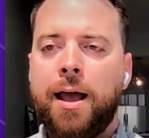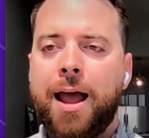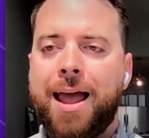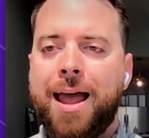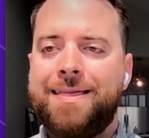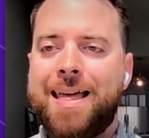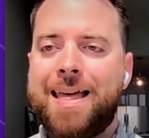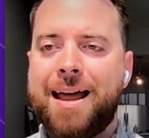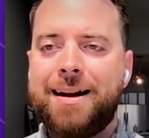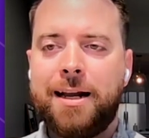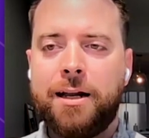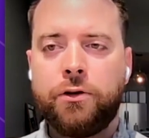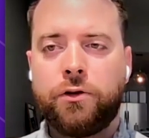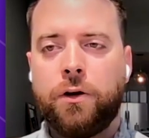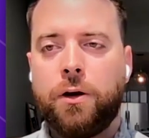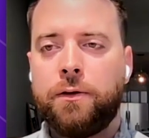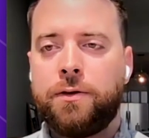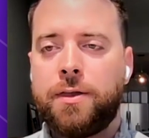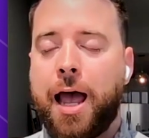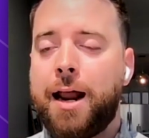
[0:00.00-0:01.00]
And
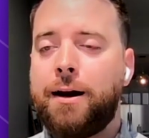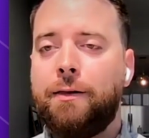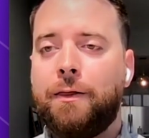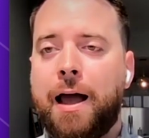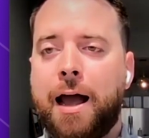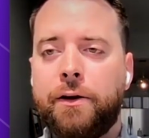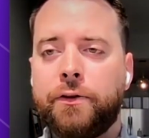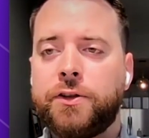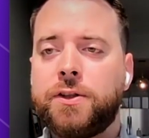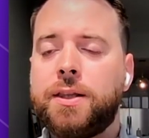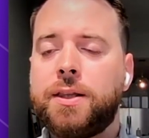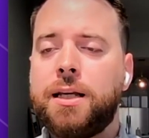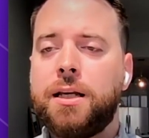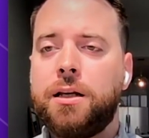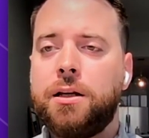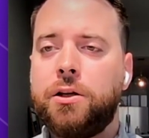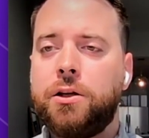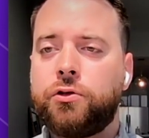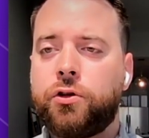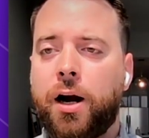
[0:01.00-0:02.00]
that allows
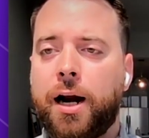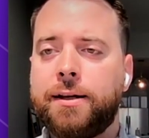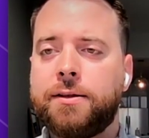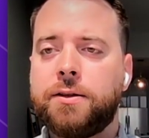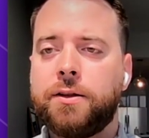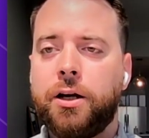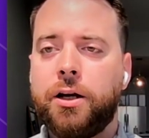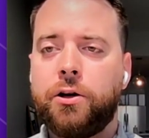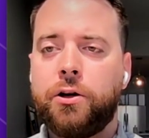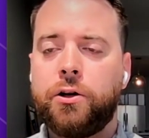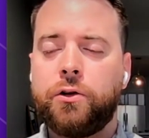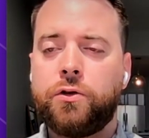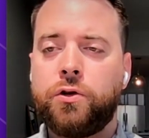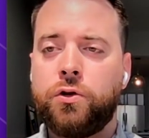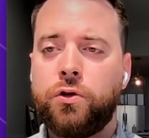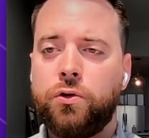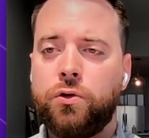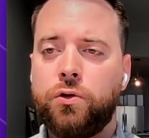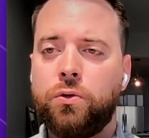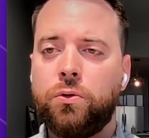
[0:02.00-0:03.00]
the translator
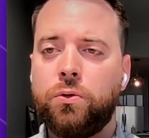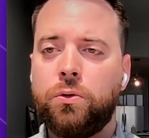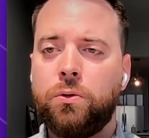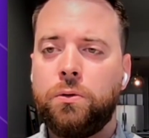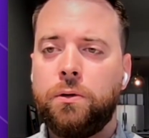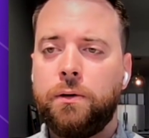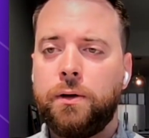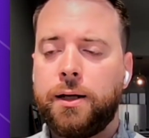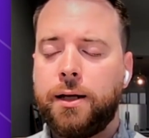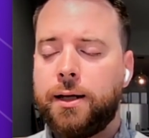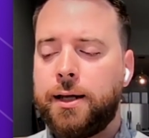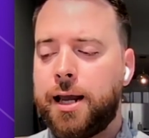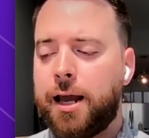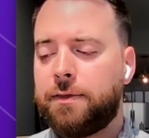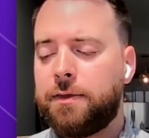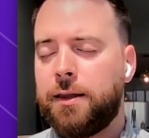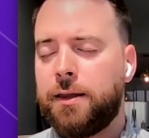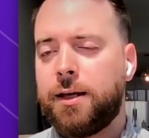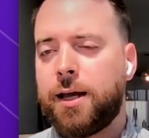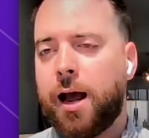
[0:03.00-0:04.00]
to get
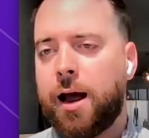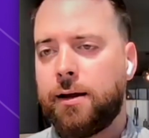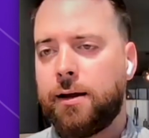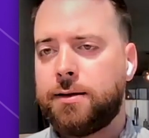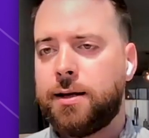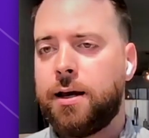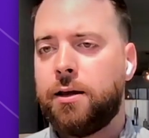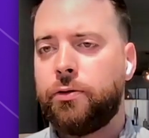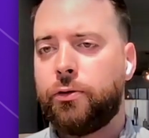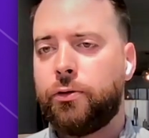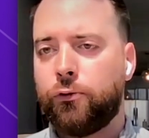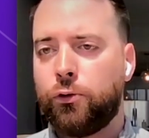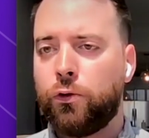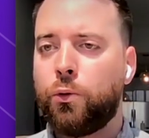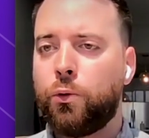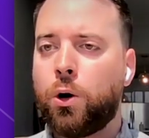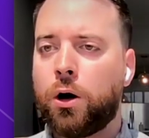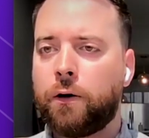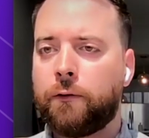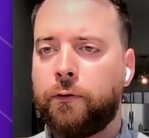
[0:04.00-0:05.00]
the content through the
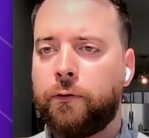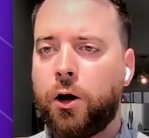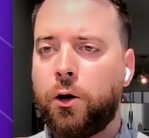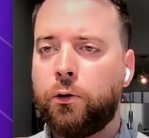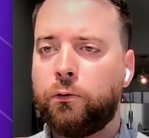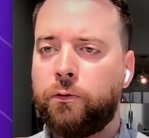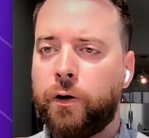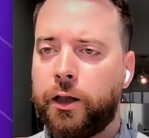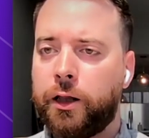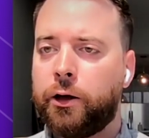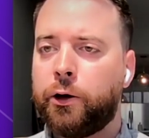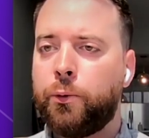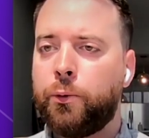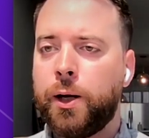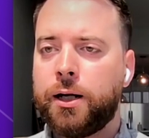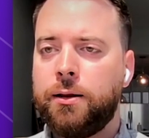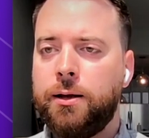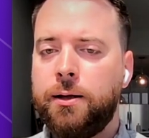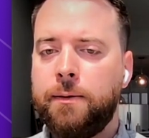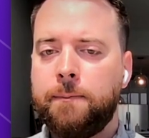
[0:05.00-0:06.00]
workflow really
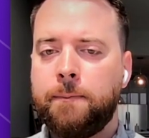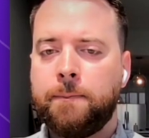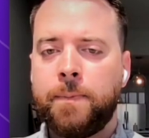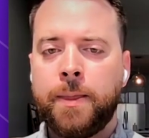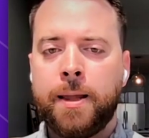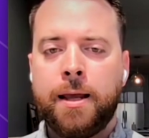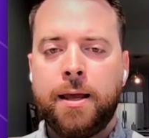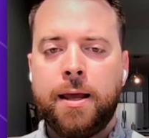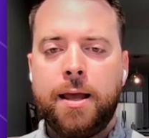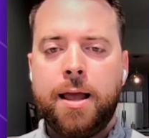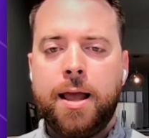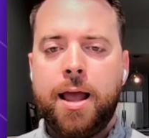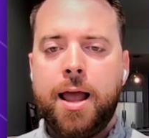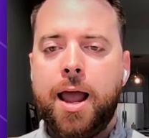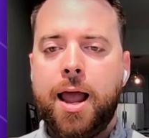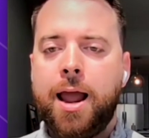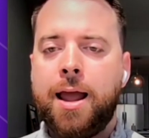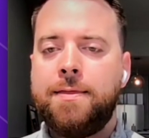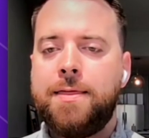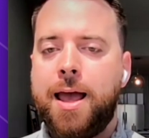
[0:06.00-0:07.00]
quickly.
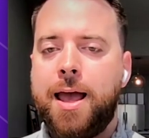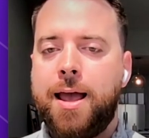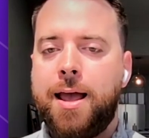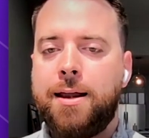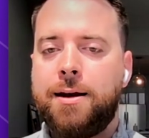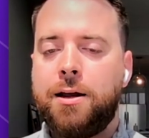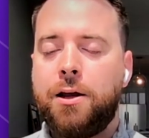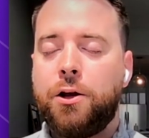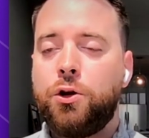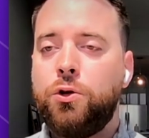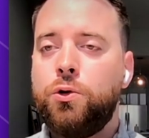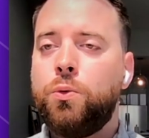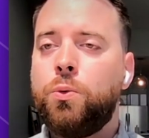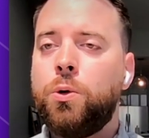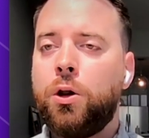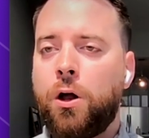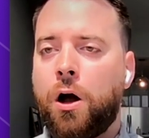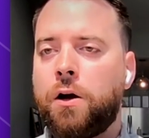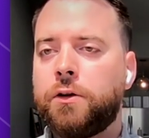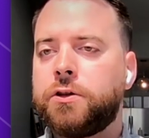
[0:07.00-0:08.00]
And then you
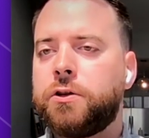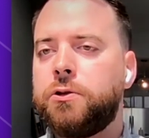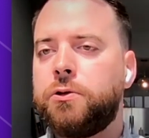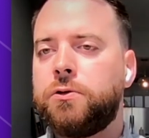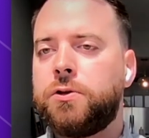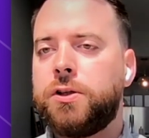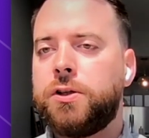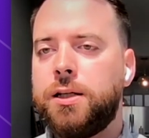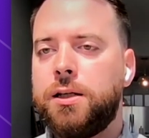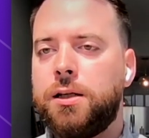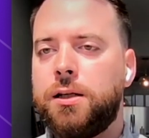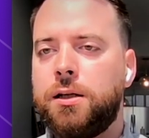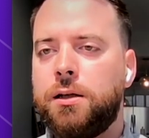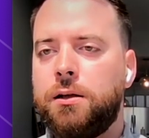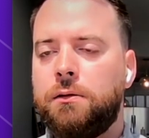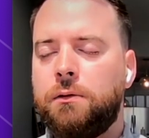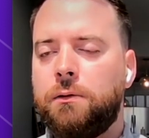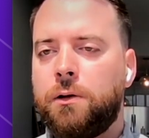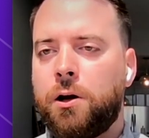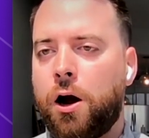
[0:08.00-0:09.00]
will also see
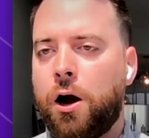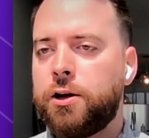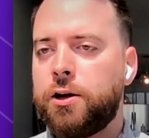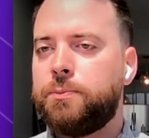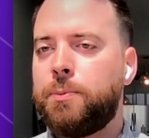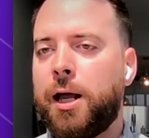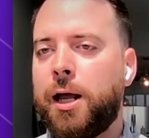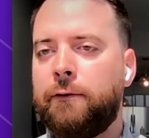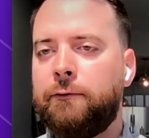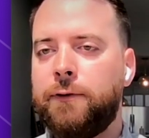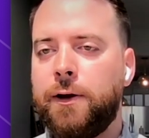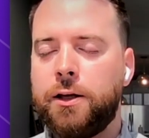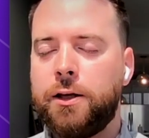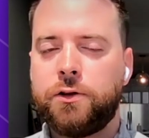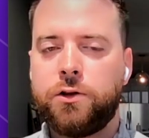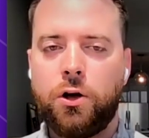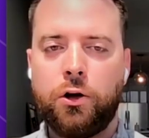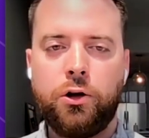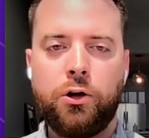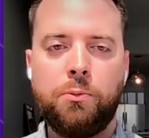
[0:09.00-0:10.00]
cost benefits.
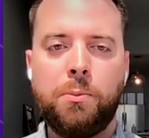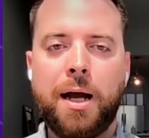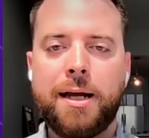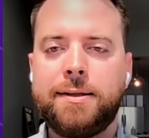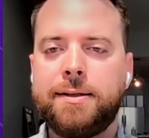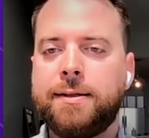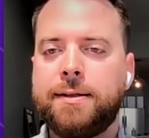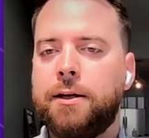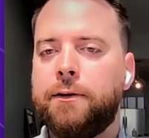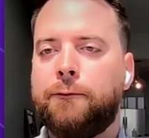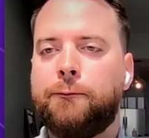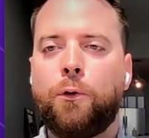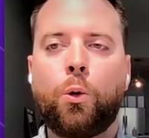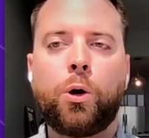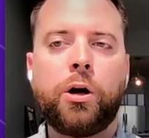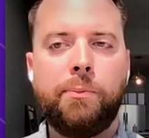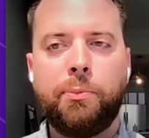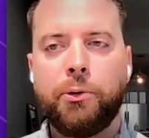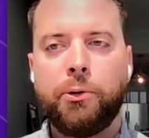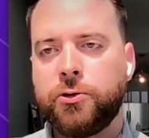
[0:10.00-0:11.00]
So you might see a
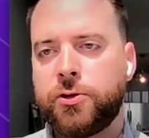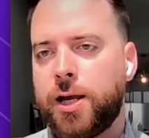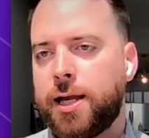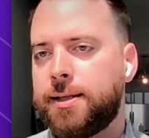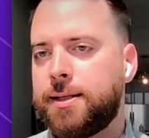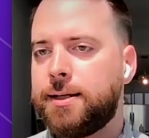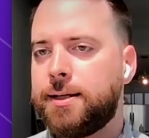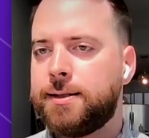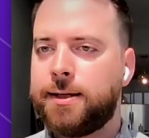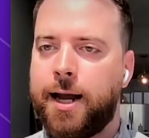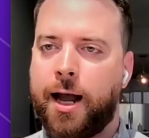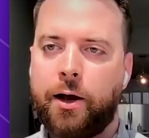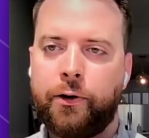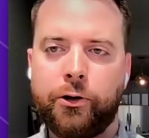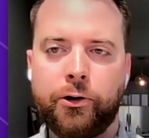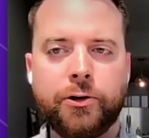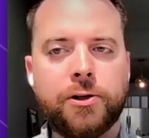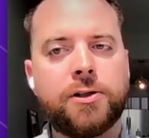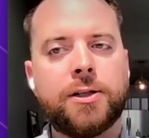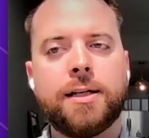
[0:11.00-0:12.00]
40% discount or
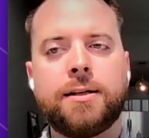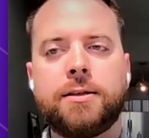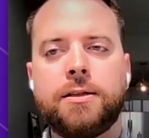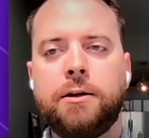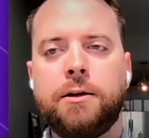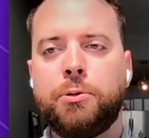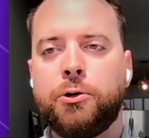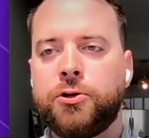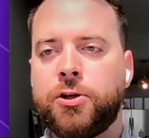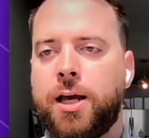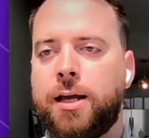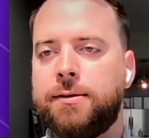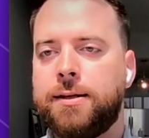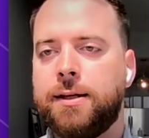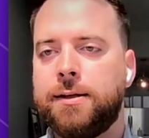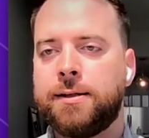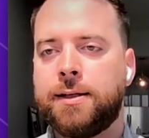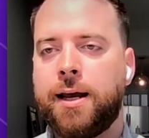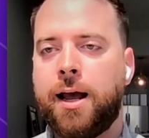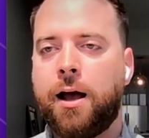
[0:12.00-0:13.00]
60%
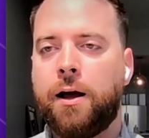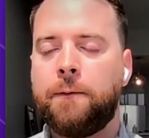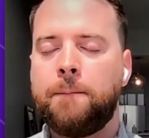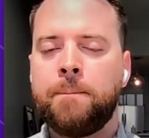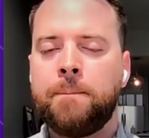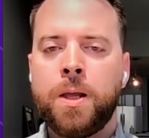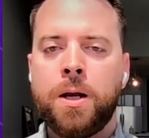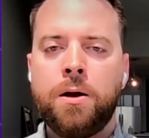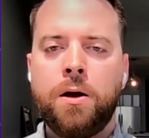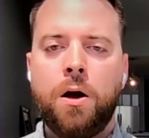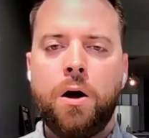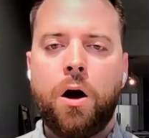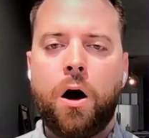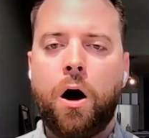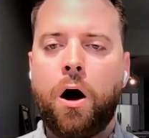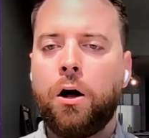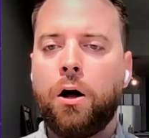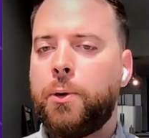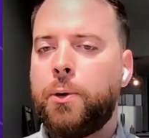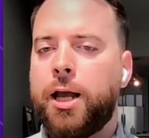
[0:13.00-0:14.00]
discount,
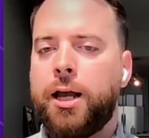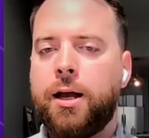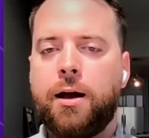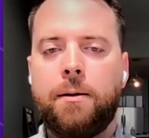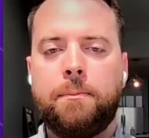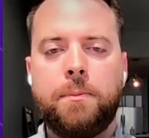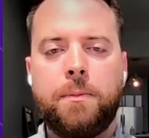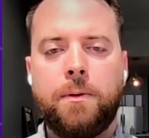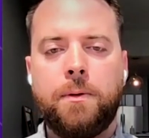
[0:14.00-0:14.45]
all the way up